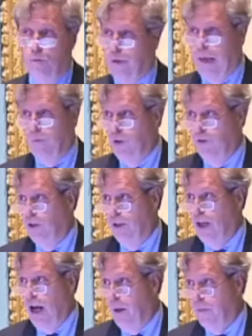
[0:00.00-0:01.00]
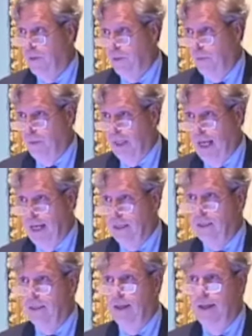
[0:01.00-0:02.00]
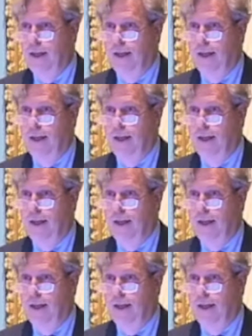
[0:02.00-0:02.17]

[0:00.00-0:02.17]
kept referring to Optimum glass.